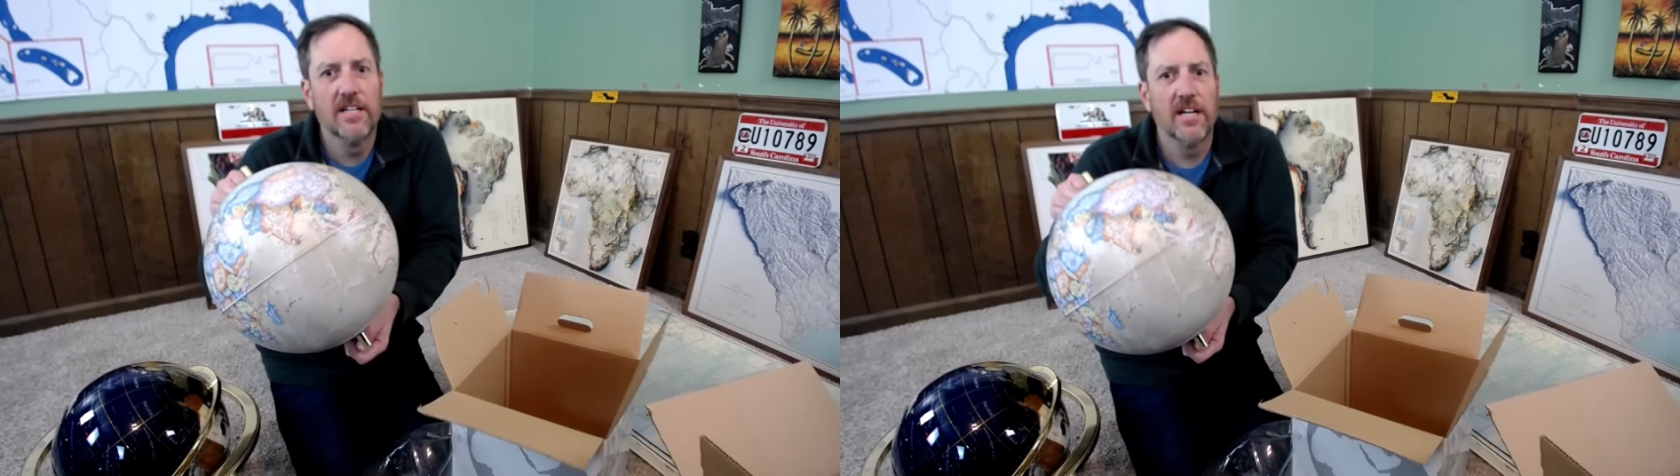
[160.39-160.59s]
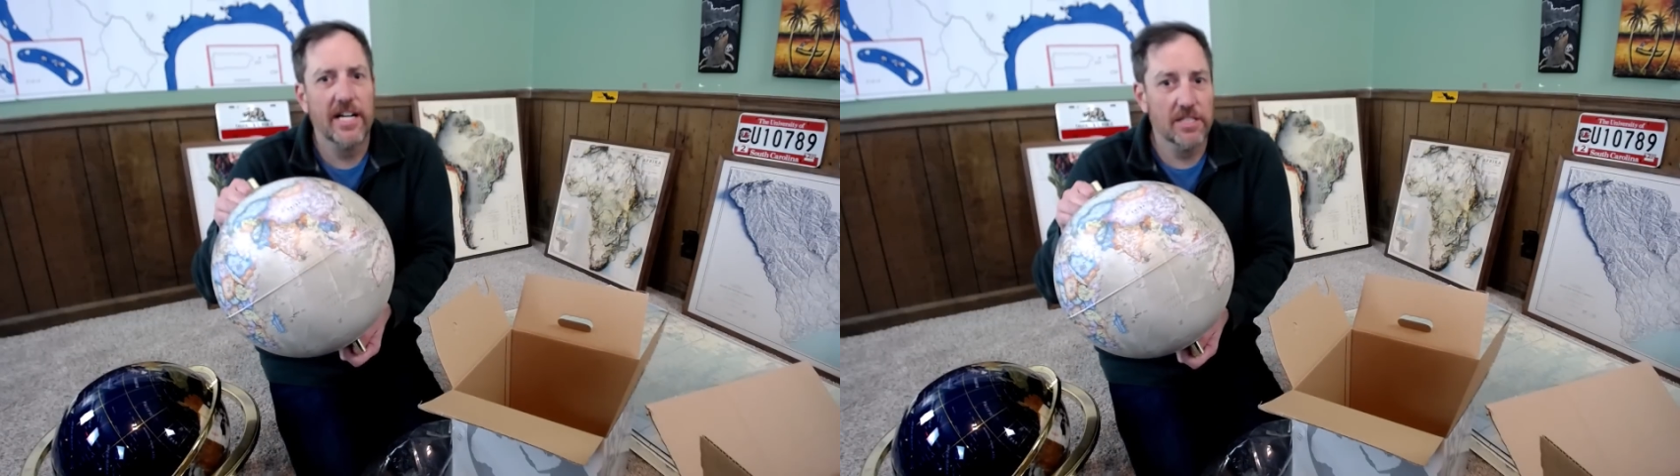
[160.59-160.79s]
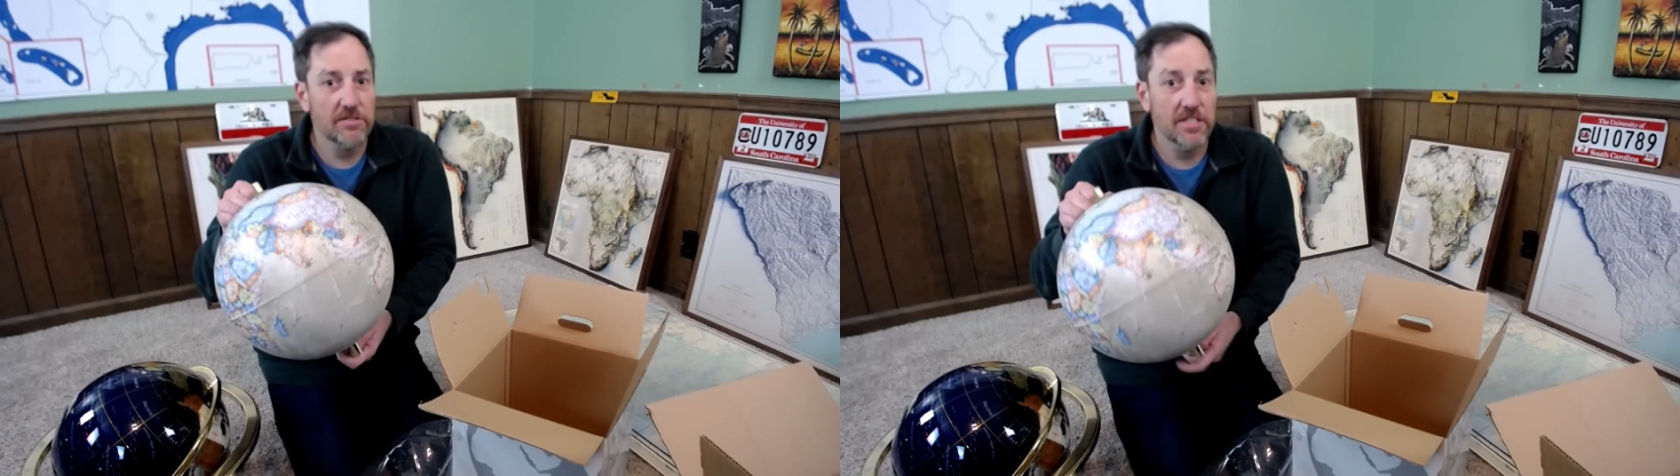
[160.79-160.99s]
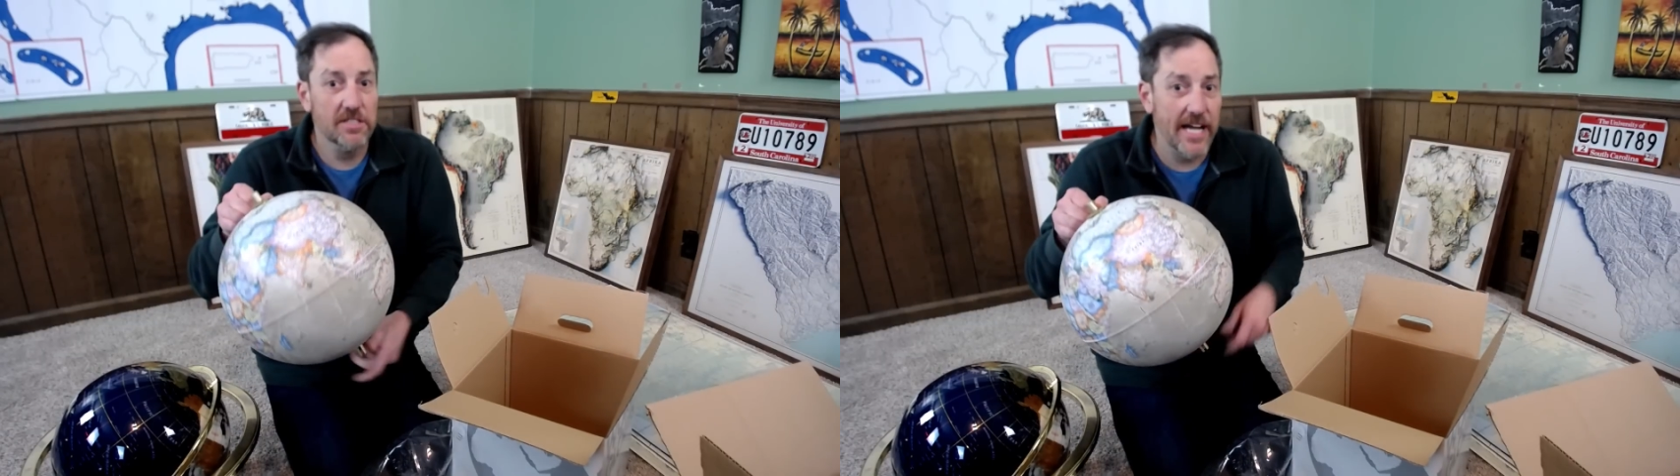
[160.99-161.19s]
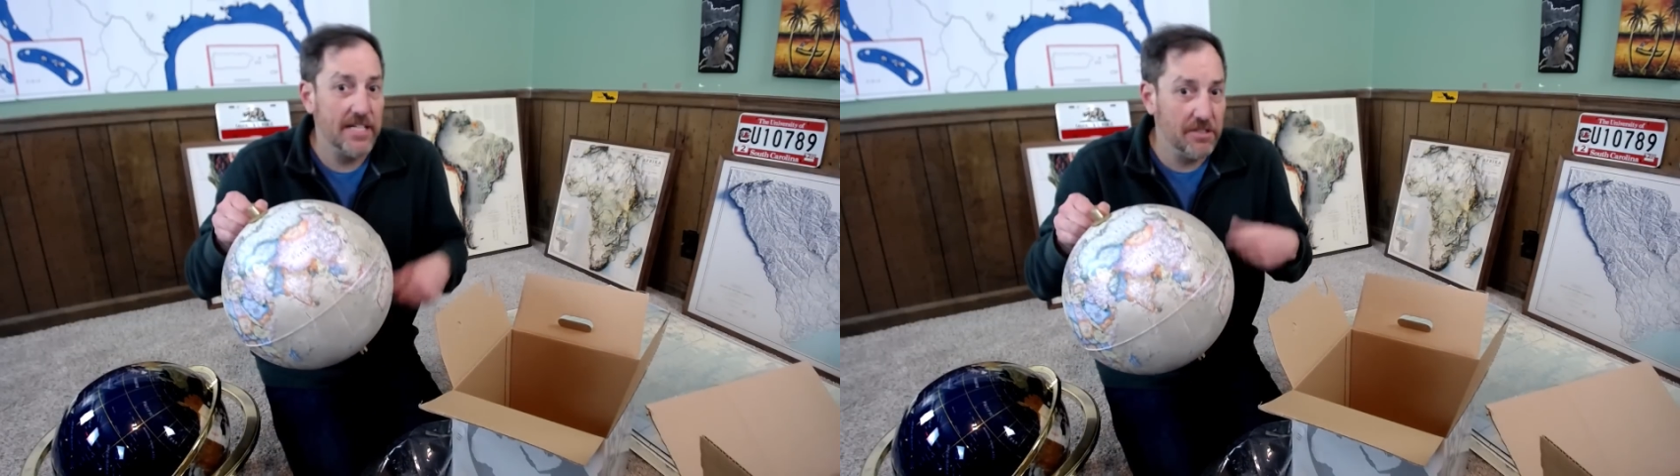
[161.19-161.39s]
I know that
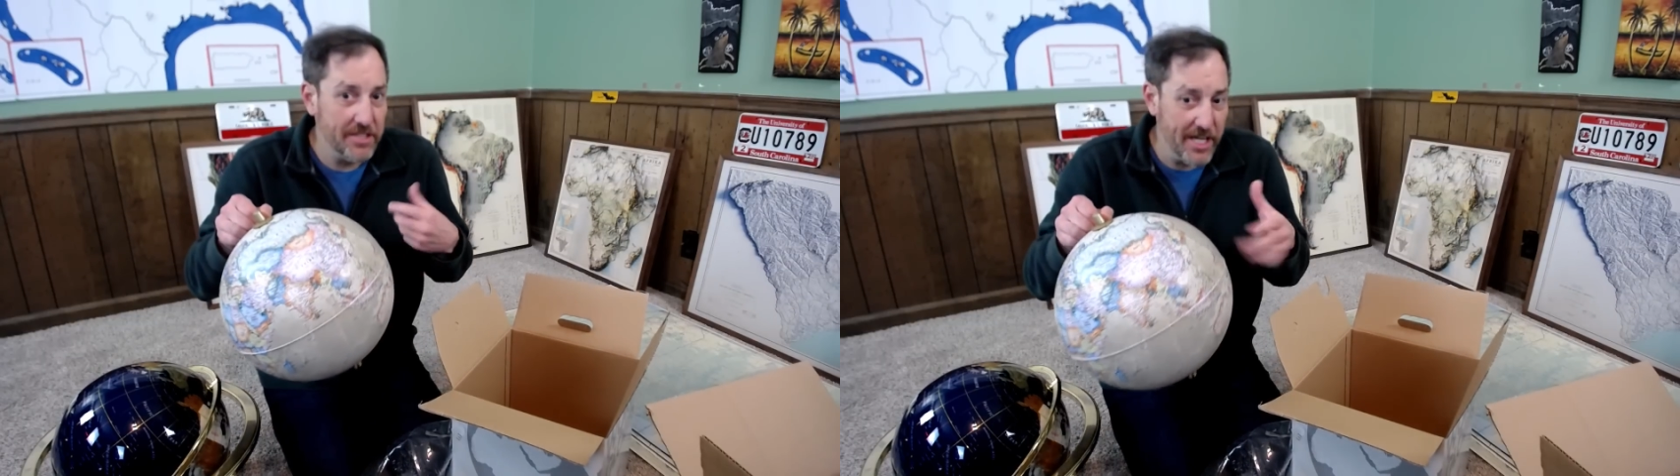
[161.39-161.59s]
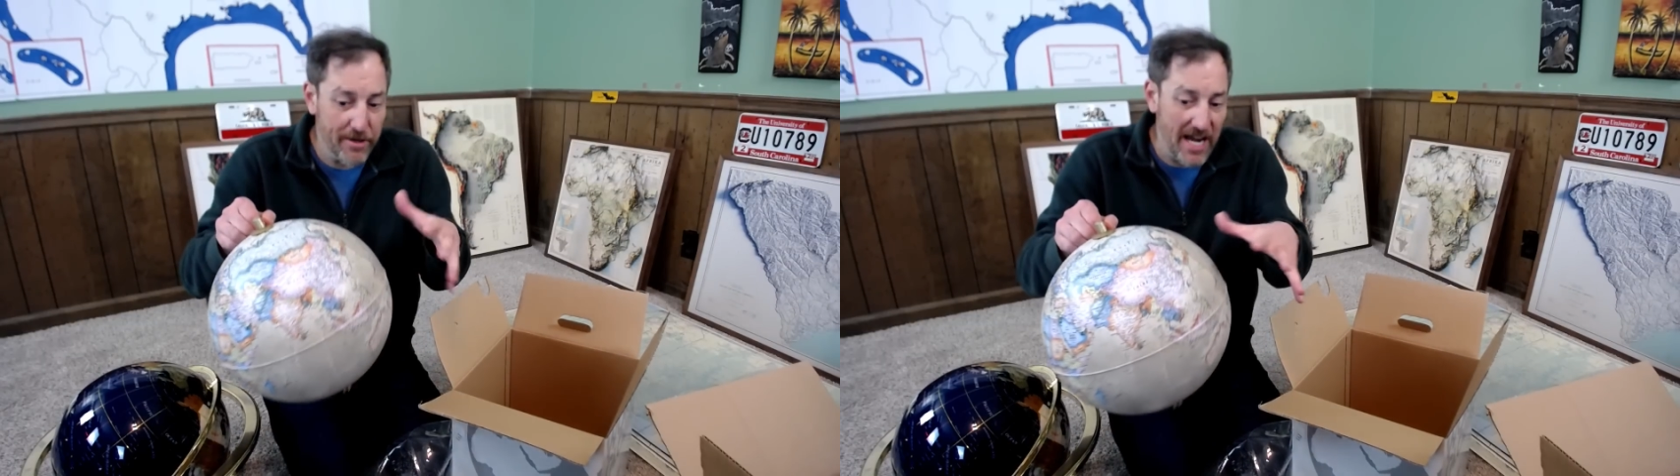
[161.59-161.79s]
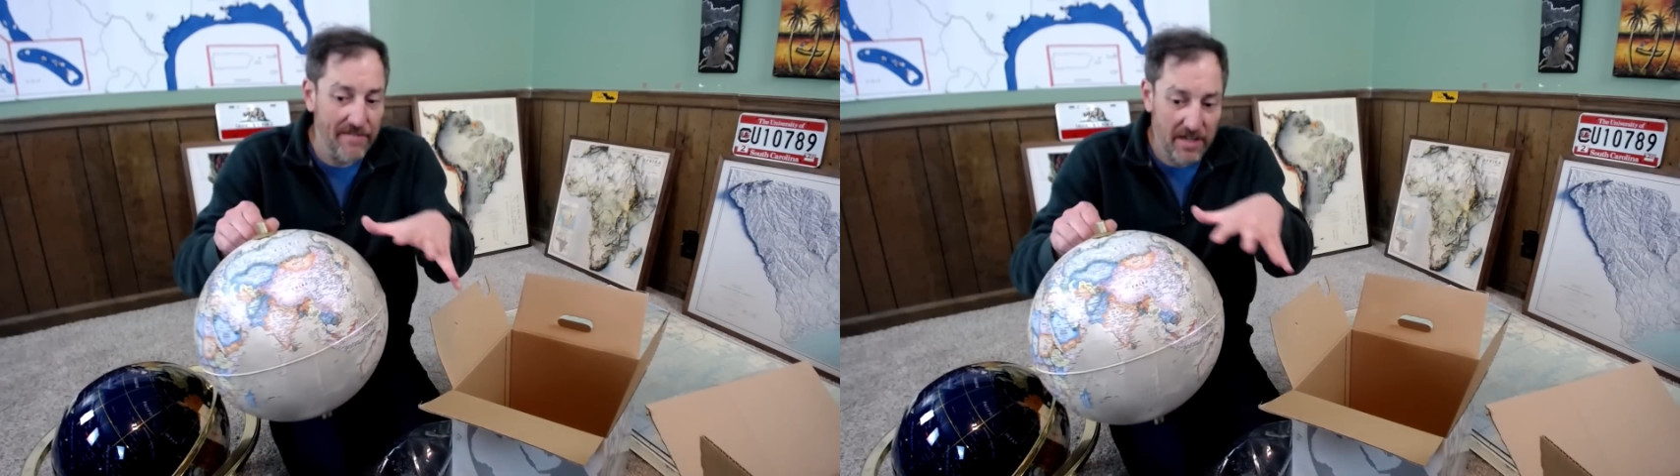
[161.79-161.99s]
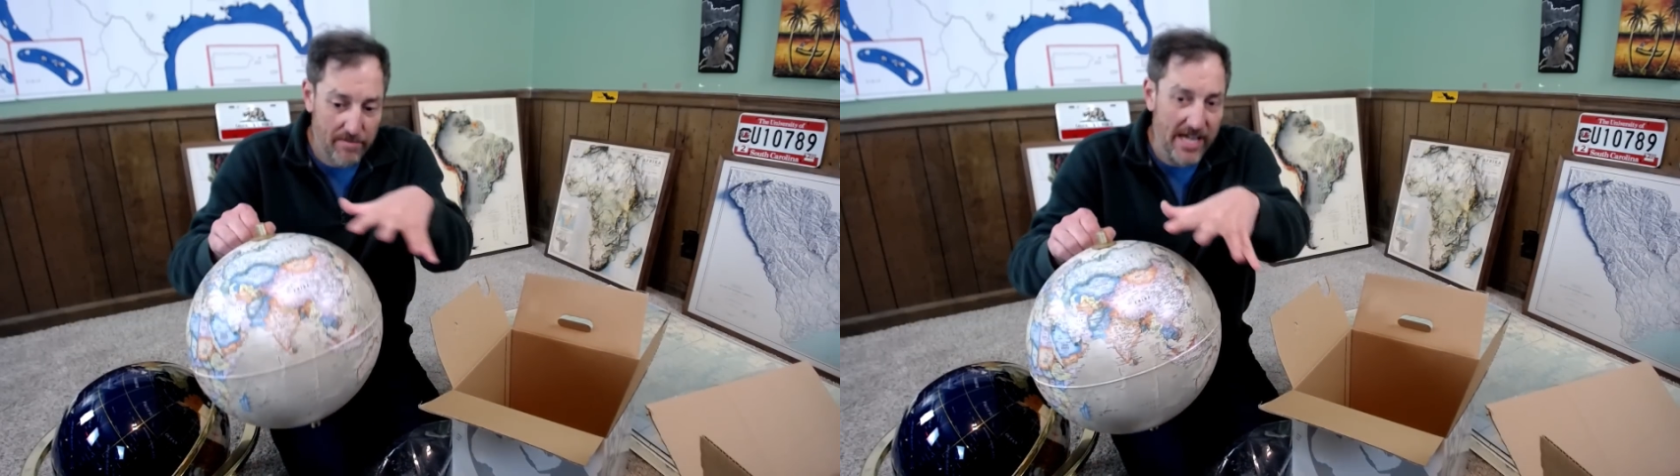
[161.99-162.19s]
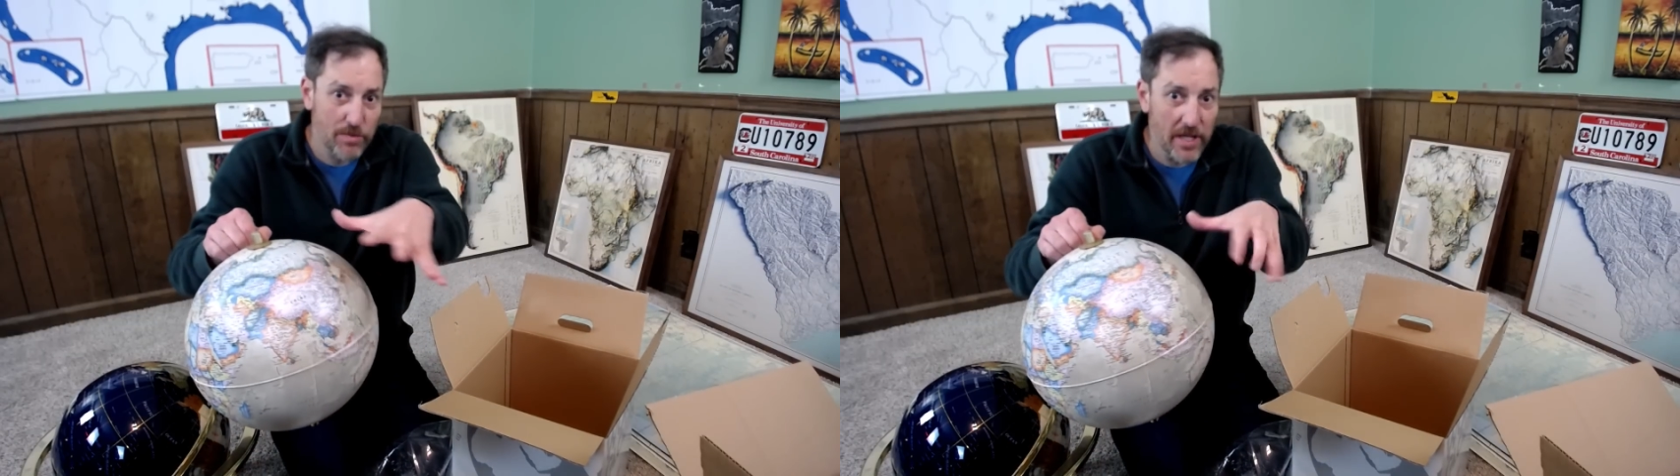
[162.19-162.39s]
National Geographic
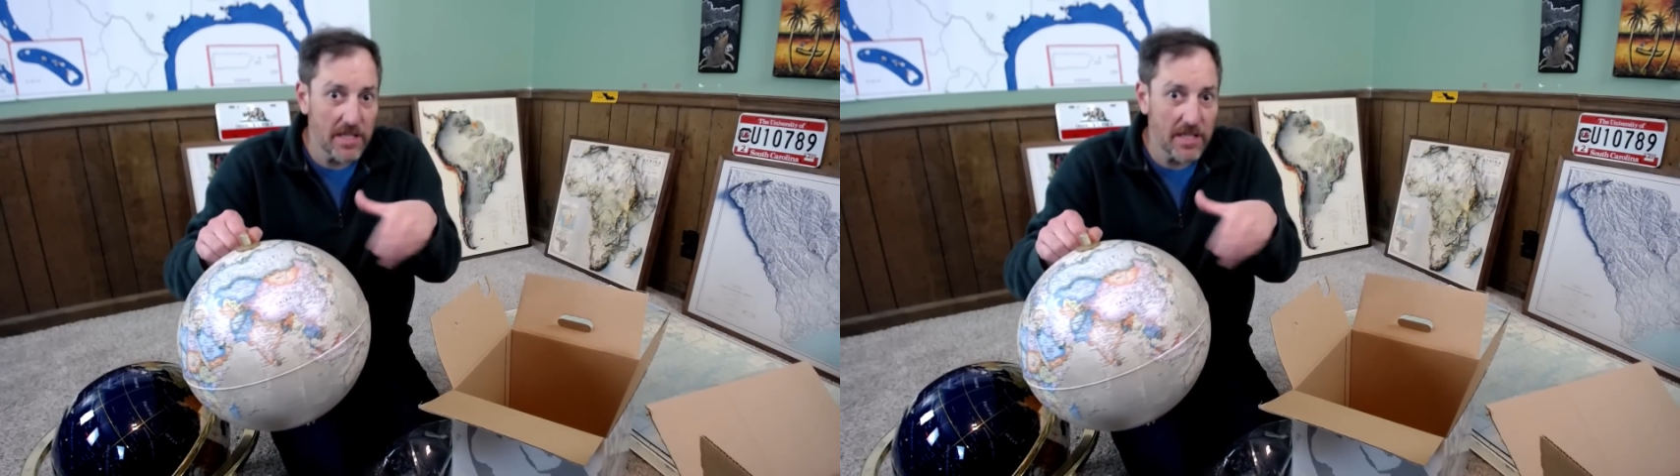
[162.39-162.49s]
makes one